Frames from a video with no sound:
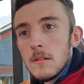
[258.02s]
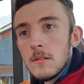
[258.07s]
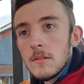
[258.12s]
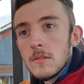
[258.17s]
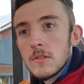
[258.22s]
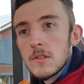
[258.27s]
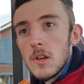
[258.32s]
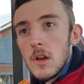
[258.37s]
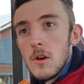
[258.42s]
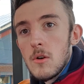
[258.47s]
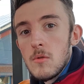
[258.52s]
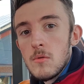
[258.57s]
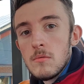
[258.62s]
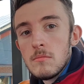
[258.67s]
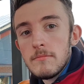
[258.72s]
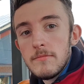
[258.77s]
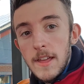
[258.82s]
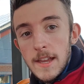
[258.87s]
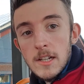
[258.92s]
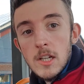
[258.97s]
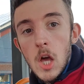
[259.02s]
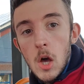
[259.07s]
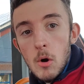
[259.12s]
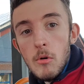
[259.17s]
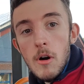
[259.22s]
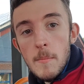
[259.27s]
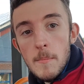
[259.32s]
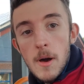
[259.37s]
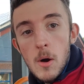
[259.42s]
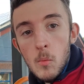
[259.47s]
So they know
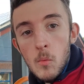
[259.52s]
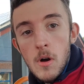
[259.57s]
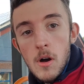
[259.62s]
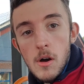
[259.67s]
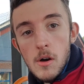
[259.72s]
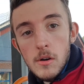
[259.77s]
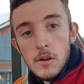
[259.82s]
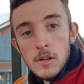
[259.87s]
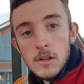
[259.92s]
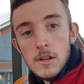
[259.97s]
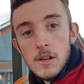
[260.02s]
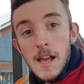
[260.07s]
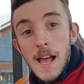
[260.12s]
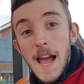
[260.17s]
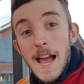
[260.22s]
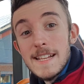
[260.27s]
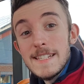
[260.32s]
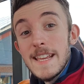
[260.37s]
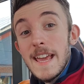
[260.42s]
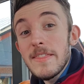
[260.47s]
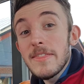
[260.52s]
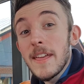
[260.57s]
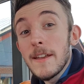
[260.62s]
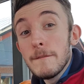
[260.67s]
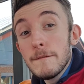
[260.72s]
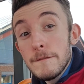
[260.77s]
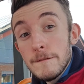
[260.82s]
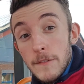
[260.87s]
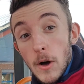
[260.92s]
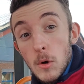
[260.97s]
I'm at work, and yet they
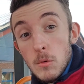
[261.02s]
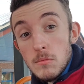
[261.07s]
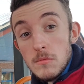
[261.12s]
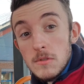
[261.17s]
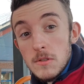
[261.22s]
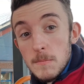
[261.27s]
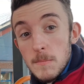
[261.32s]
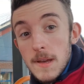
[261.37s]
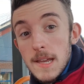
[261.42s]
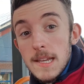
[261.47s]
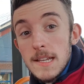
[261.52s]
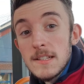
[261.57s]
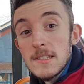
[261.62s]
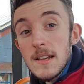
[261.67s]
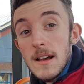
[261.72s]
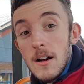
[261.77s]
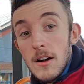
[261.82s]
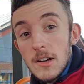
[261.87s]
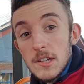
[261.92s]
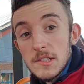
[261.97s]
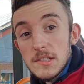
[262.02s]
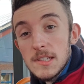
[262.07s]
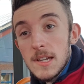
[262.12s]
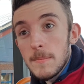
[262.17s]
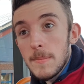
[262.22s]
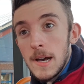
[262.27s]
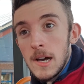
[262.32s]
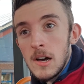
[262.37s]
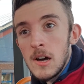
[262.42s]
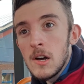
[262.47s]
phoned me to ask
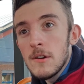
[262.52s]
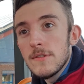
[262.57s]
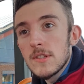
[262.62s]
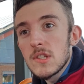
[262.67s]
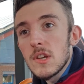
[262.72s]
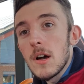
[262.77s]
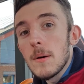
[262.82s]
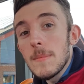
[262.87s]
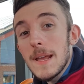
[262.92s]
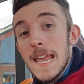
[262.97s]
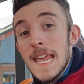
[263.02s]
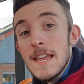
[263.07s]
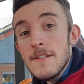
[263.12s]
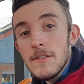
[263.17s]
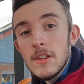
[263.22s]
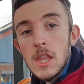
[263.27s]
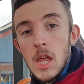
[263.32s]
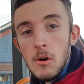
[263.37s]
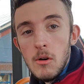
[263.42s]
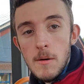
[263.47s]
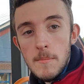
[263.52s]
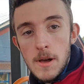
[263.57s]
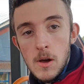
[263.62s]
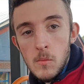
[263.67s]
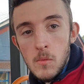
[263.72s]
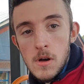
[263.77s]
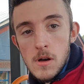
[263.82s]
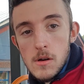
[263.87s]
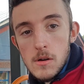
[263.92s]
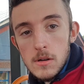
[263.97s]
about overtime, even though I'm at
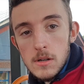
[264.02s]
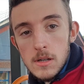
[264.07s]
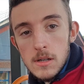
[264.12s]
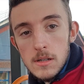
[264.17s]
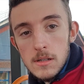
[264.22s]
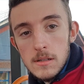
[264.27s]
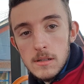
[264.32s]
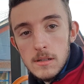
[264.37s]
work.